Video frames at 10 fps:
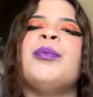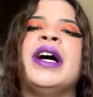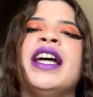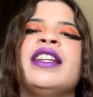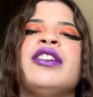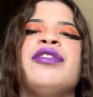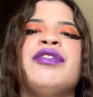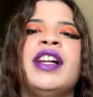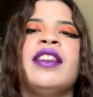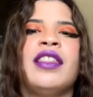But the
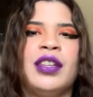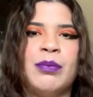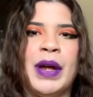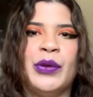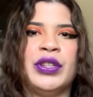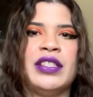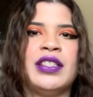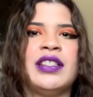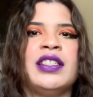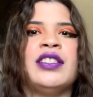fun thing about this
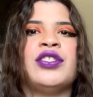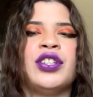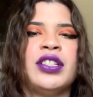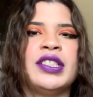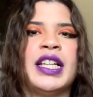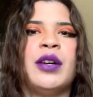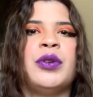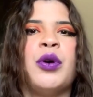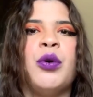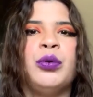is he starts
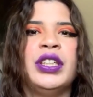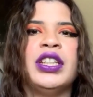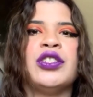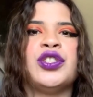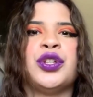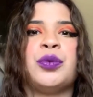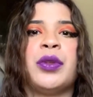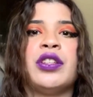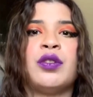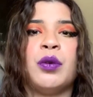out only concerned
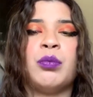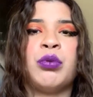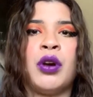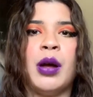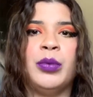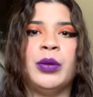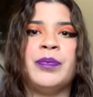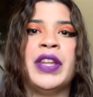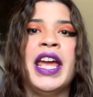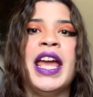with his own
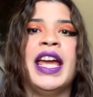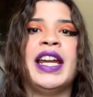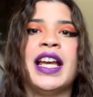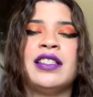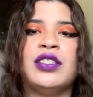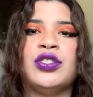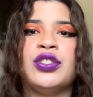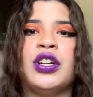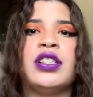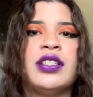problem, and as he
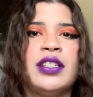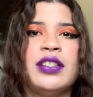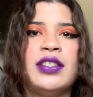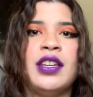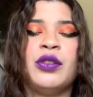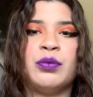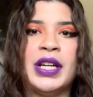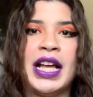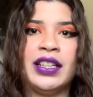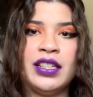starts to see the
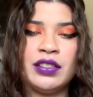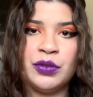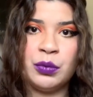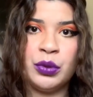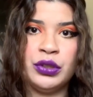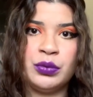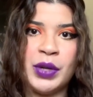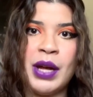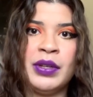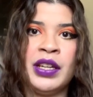realities of the world
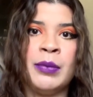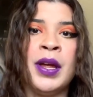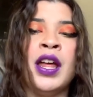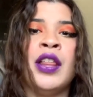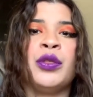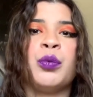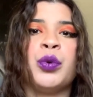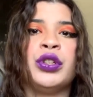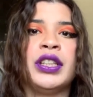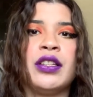around him, the
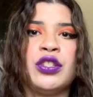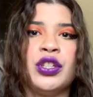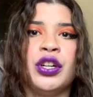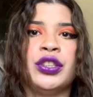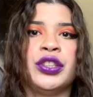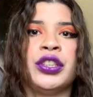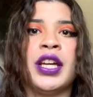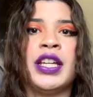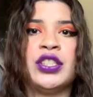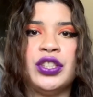world gets
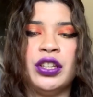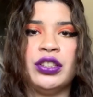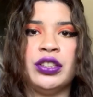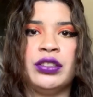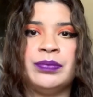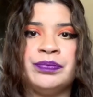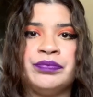darker and darker.